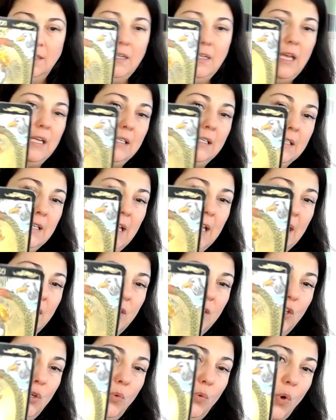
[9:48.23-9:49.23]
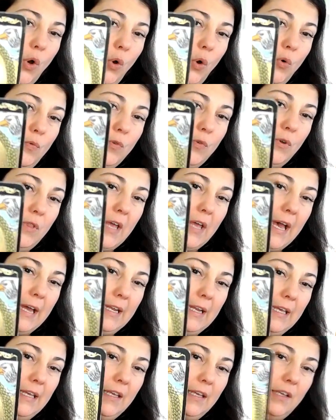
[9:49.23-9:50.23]
and get you over
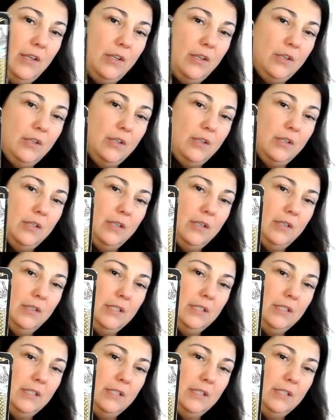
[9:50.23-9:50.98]
that hill